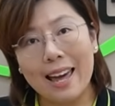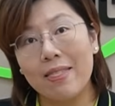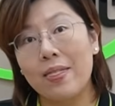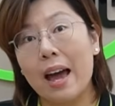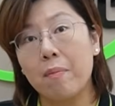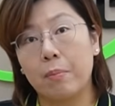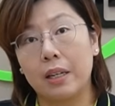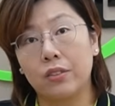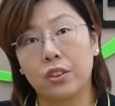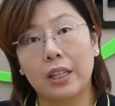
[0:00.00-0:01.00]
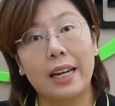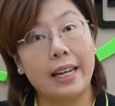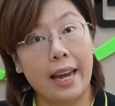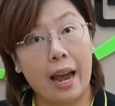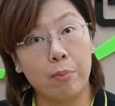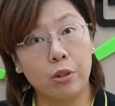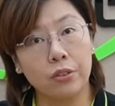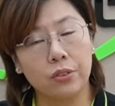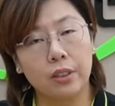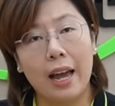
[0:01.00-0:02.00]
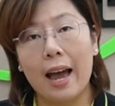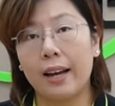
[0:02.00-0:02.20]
and that means cameras,